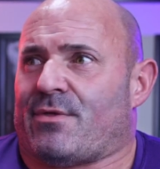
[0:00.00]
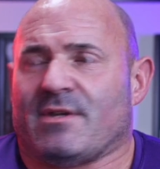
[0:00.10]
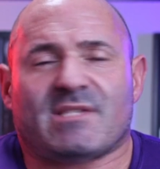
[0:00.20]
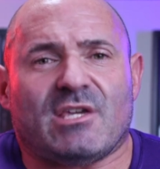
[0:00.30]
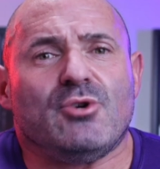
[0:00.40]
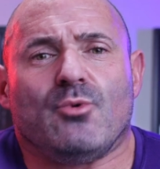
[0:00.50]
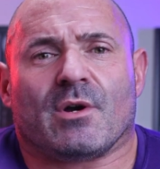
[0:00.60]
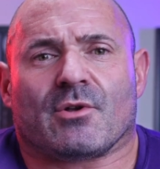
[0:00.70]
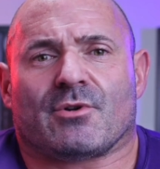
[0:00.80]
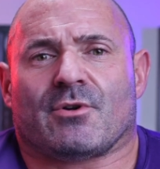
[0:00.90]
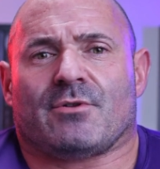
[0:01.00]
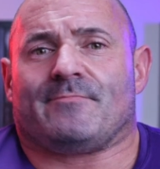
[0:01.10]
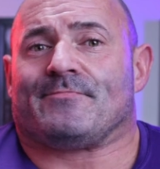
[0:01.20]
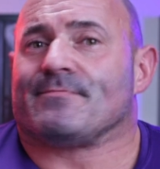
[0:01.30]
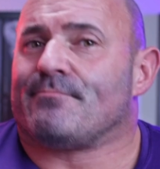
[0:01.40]
things that you want to
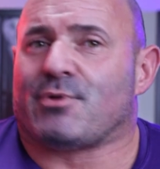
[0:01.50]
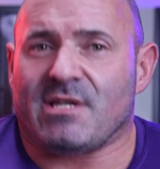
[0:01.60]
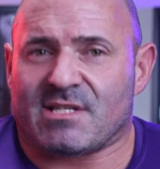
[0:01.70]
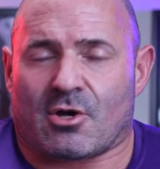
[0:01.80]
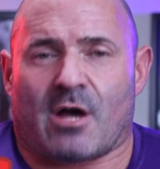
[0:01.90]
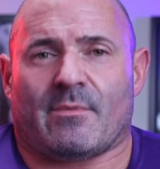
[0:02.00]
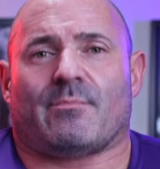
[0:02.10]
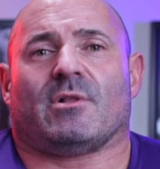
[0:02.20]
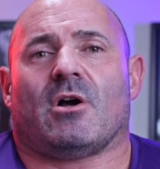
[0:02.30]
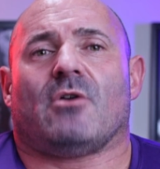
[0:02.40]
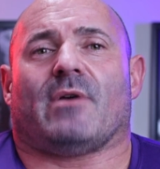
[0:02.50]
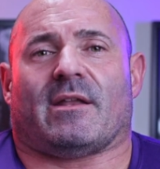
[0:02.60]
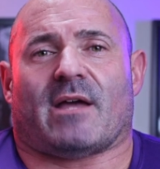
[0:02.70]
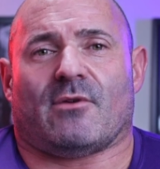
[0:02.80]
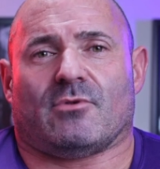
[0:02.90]
learn, please comment below
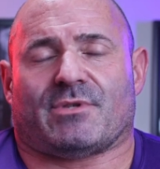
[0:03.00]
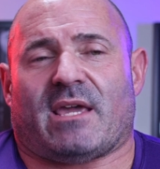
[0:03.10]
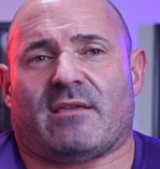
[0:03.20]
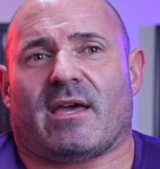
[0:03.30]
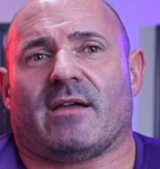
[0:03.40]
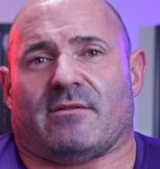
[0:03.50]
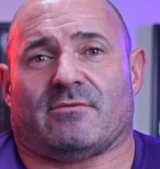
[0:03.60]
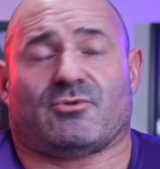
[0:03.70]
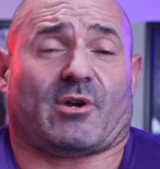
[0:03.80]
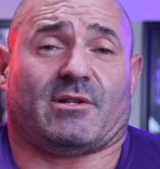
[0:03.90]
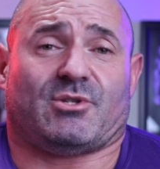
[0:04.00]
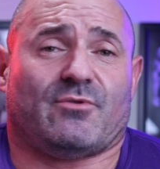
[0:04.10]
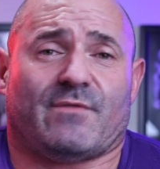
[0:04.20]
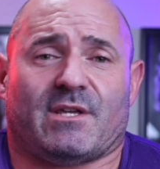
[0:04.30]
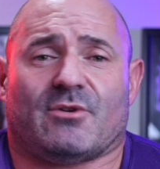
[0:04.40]
and I will take that and try to
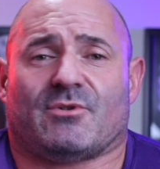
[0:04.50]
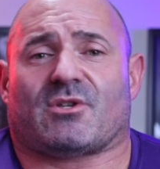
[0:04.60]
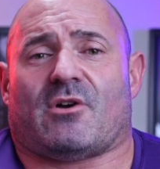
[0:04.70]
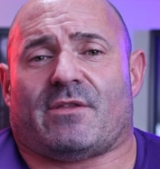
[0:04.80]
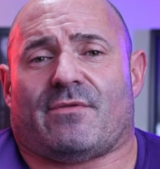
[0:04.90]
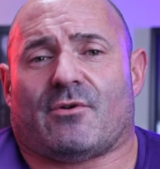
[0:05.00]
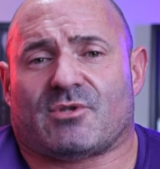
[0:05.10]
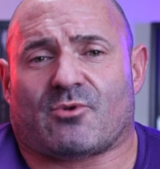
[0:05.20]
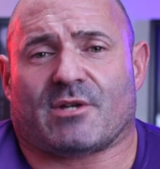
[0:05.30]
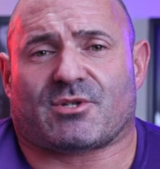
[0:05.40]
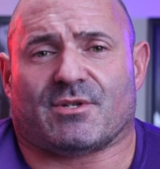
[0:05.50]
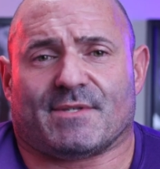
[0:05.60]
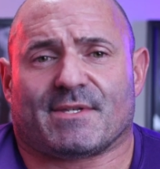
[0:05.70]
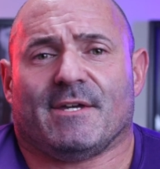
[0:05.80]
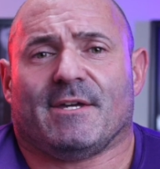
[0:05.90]
do videos on those
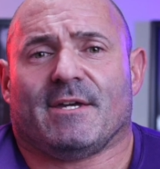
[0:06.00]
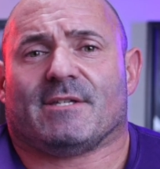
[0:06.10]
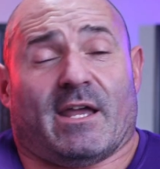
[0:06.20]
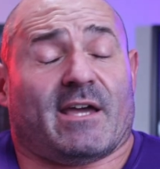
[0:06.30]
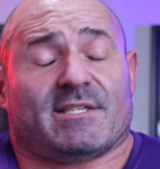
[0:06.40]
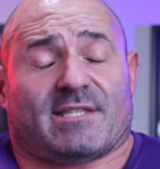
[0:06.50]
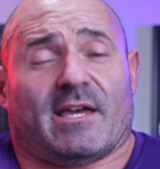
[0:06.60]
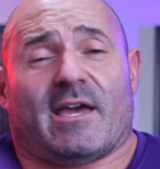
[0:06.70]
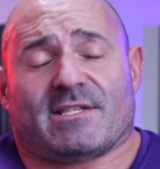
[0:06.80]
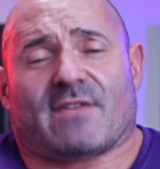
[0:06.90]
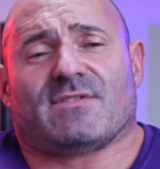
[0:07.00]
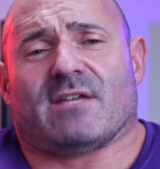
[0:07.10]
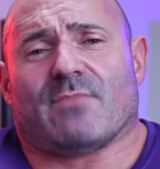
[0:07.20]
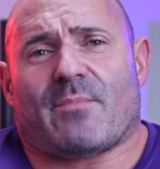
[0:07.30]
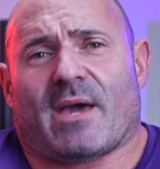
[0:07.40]
questions. And as I've
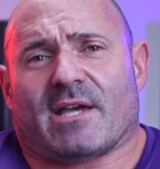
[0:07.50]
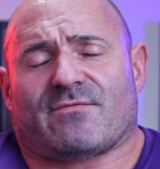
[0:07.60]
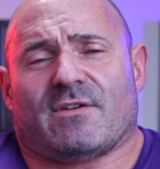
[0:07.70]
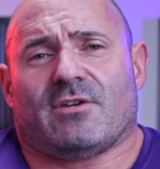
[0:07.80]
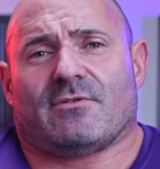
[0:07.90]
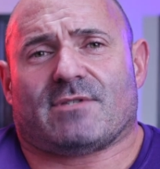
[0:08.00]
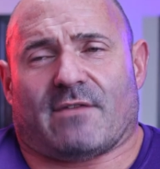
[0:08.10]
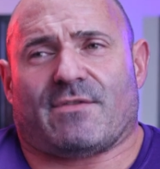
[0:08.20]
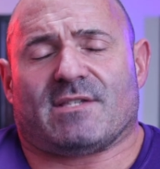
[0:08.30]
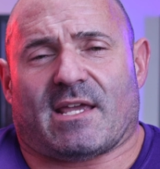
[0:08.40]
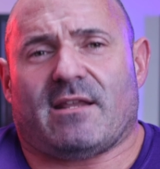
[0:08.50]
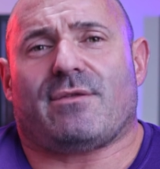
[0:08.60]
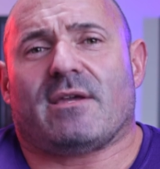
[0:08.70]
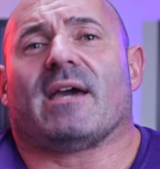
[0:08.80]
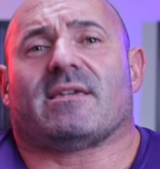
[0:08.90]
said in my past videos, is
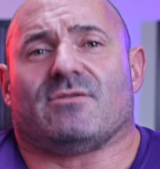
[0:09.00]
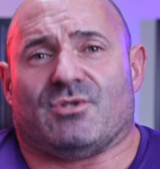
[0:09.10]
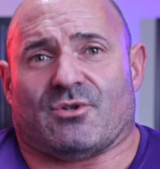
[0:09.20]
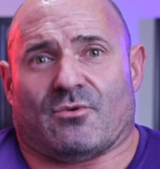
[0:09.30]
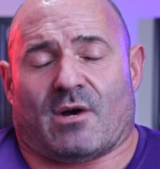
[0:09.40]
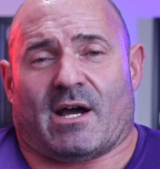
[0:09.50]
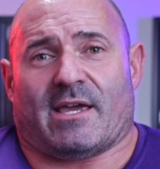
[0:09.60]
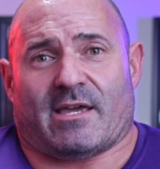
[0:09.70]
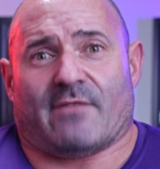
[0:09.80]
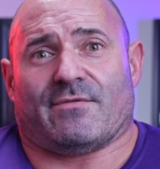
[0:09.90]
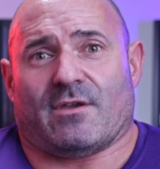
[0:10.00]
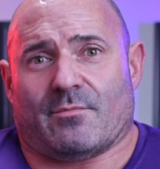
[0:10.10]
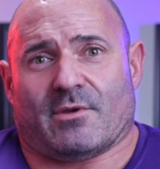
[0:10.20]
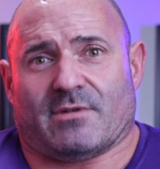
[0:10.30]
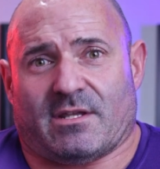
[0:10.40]
anything I can do, I have the
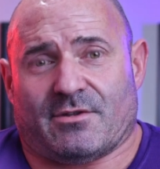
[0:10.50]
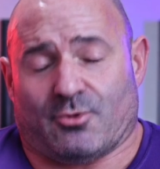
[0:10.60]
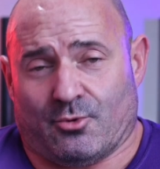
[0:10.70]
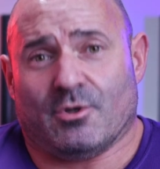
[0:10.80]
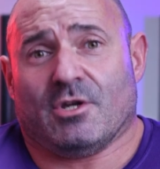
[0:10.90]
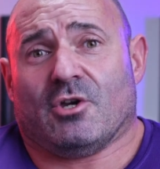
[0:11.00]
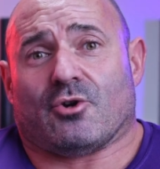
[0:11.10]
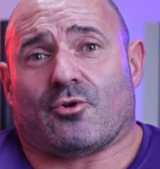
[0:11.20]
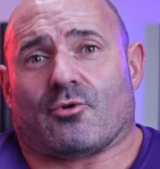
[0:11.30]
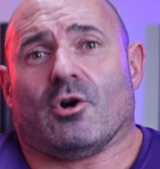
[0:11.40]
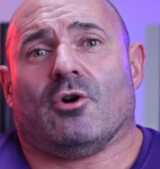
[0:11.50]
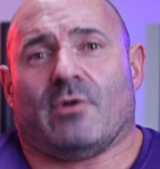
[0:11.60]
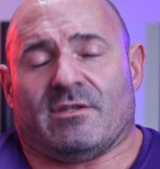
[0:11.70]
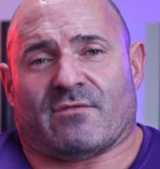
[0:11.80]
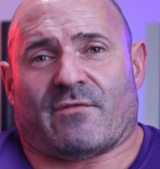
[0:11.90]
ability to
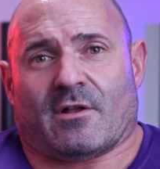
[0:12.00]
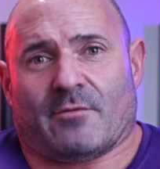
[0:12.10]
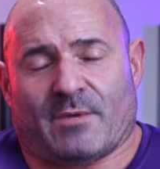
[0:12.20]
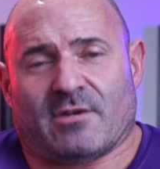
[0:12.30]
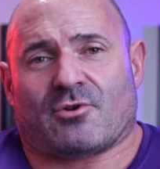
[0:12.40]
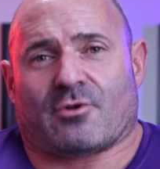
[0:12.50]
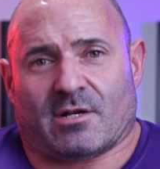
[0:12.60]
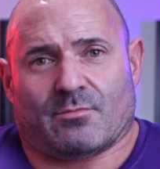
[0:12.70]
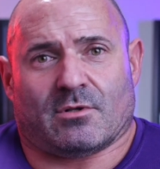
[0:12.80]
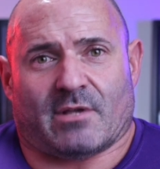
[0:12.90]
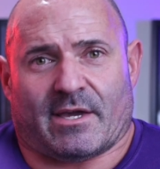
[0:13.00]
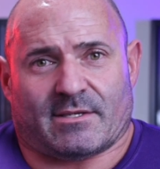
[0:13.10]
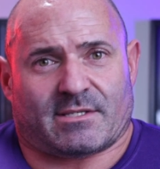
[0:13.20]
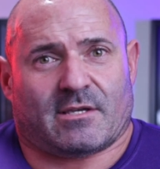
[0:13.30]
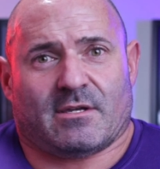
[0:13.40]
grow and develop incredible
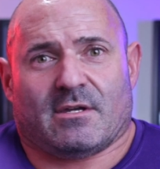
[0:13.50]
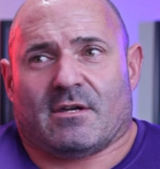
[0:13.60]
legs.